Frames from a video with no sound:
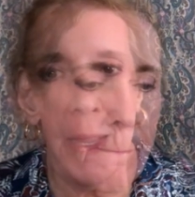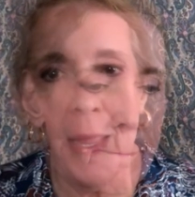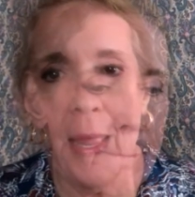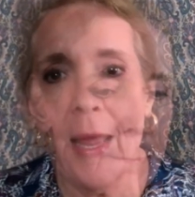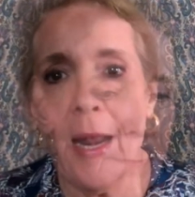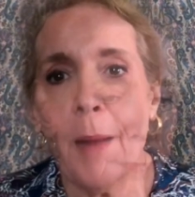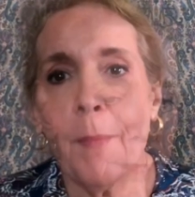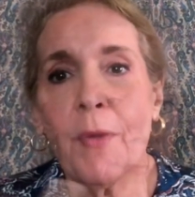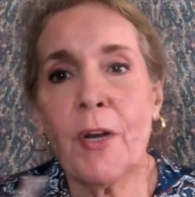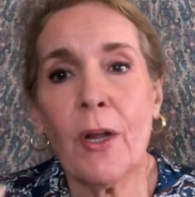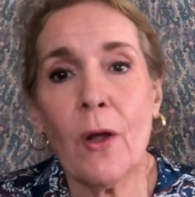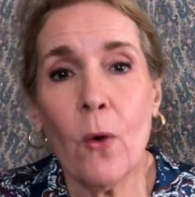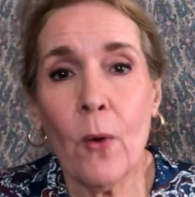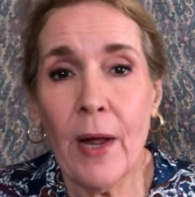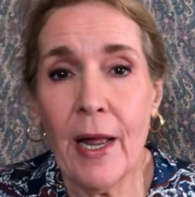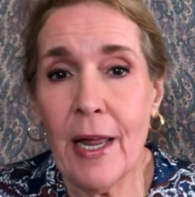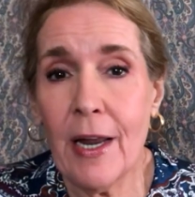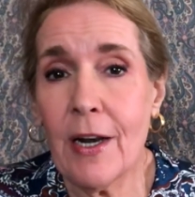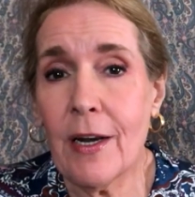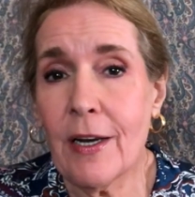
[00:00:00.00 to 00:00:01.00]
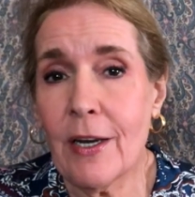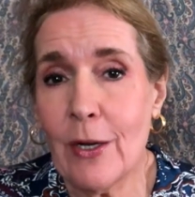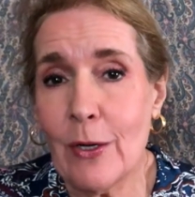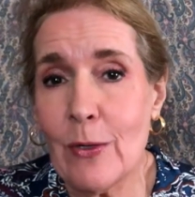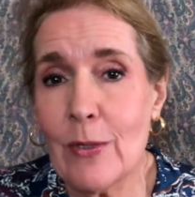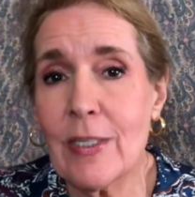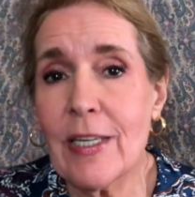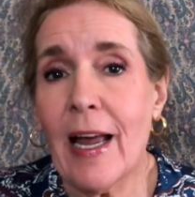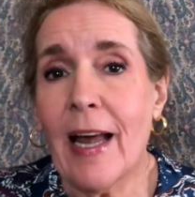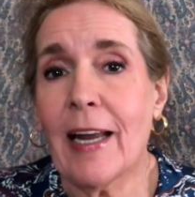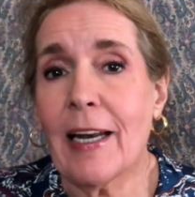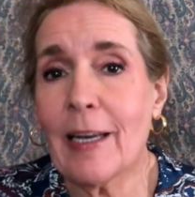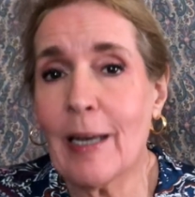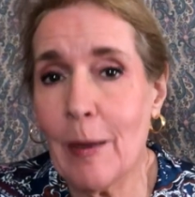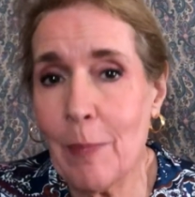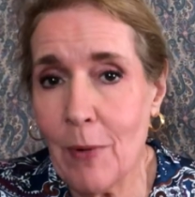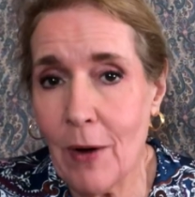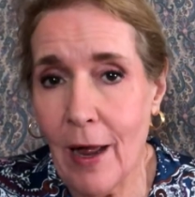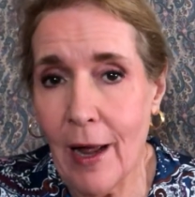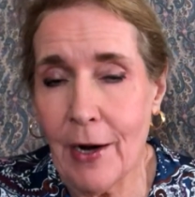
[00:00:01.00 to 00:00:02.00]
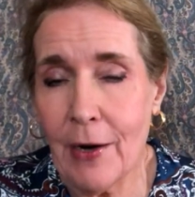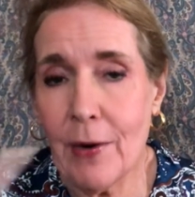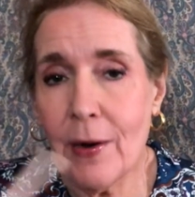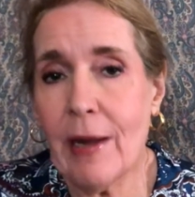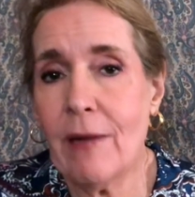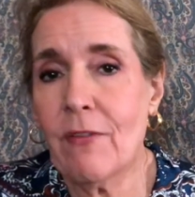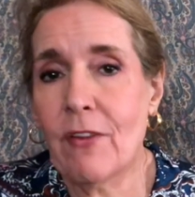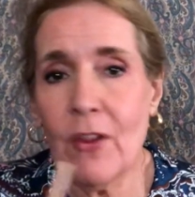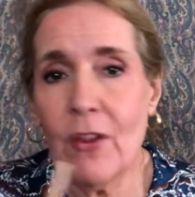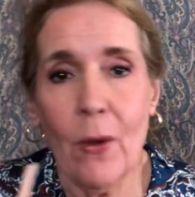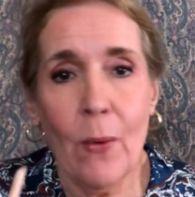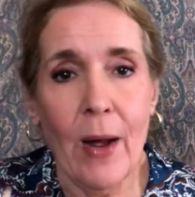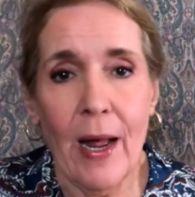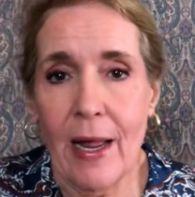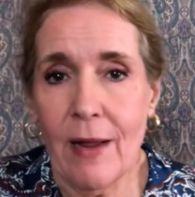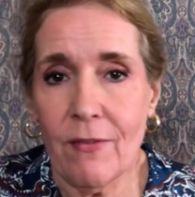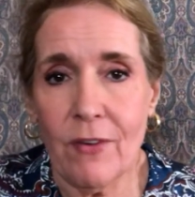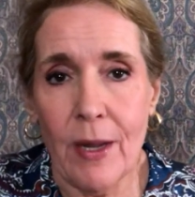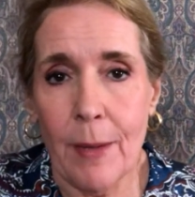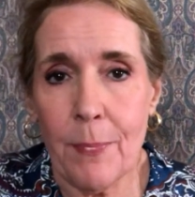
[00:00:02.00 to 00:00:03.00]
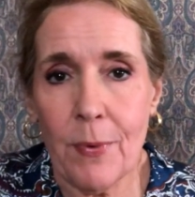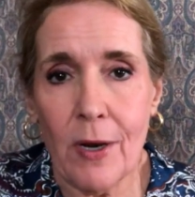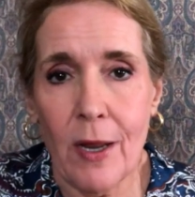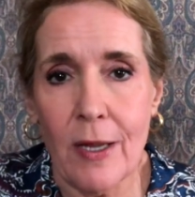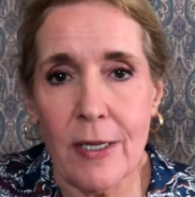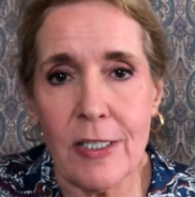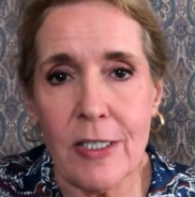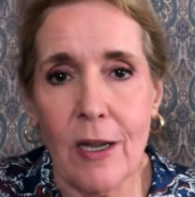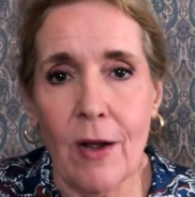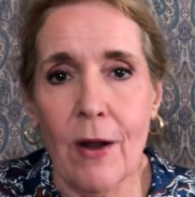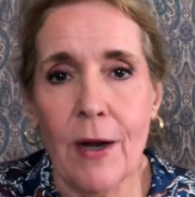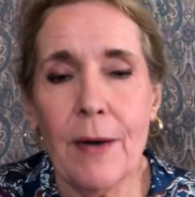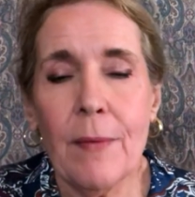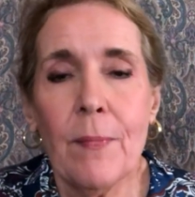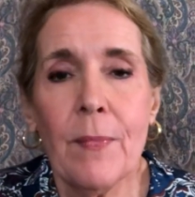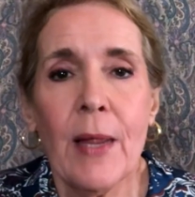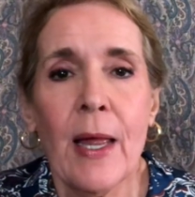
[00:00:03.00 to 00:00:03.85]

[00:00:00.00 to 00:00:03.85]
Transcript: And I'm going to go ahead and use a lip liner, even though I have lip gloss on.